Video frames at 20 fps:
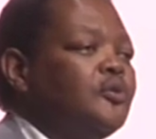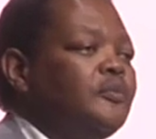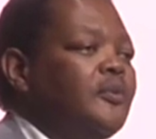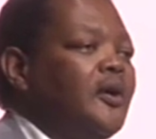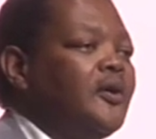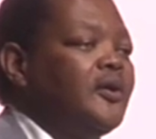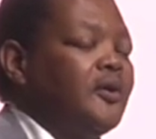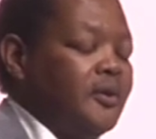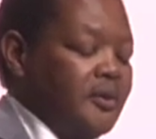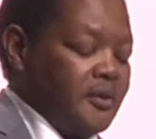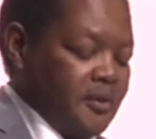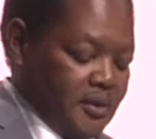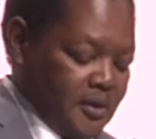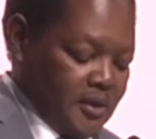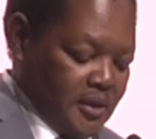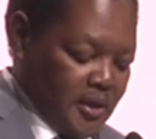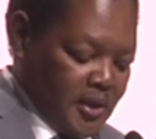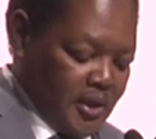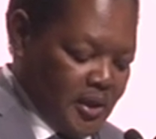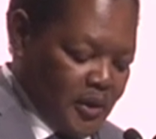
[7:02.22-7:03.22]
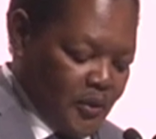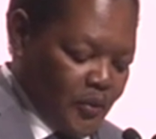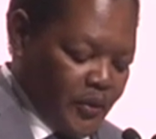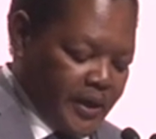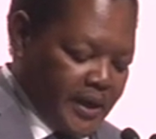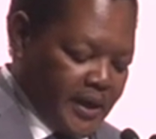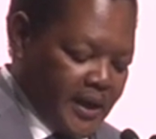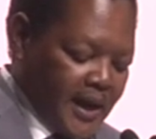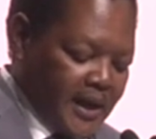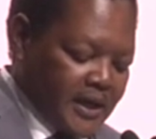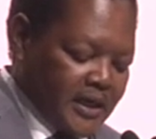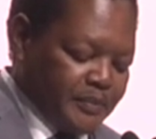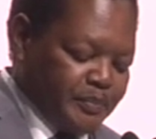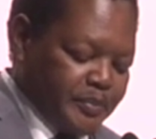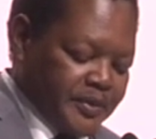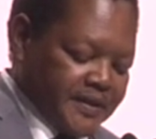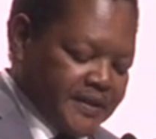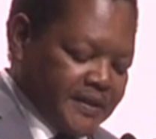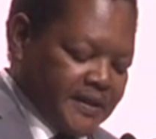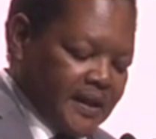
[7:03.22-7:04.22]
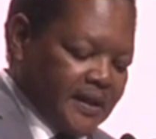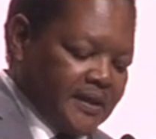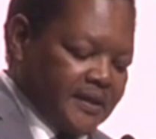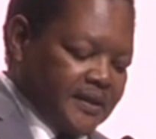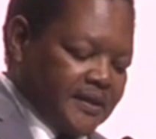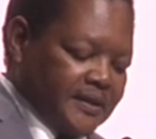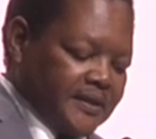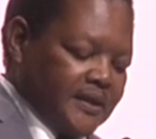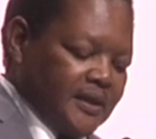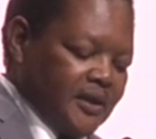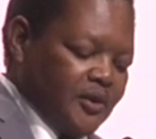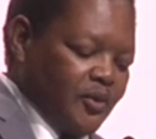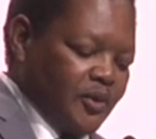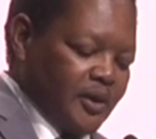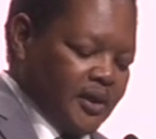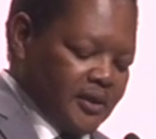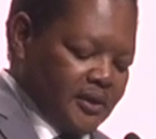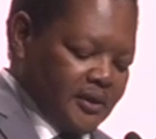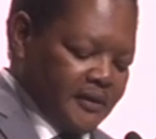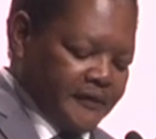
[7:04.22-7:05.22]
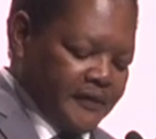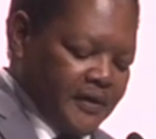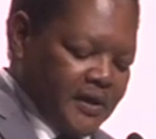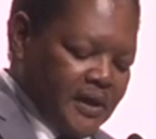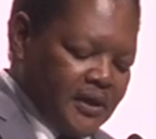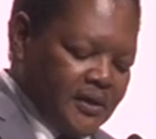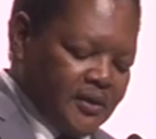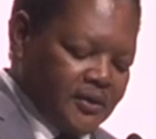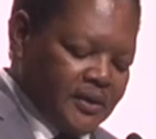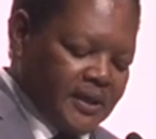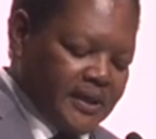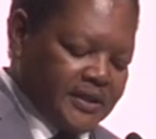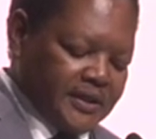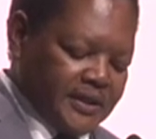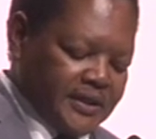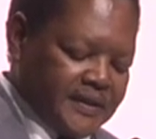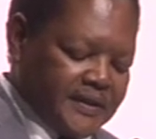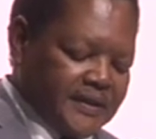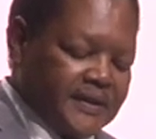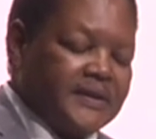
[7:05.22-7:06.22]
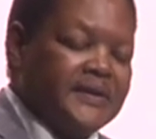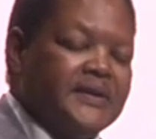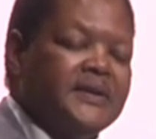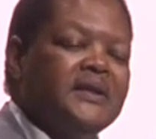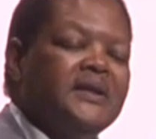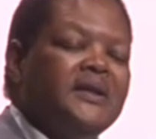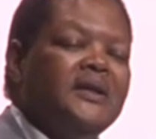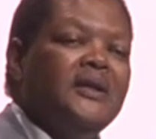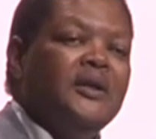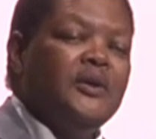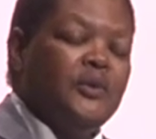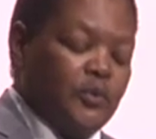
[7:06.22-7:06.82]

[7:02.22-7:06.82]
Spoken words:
tomorrow, when an unprecedented sequel of keynote addresses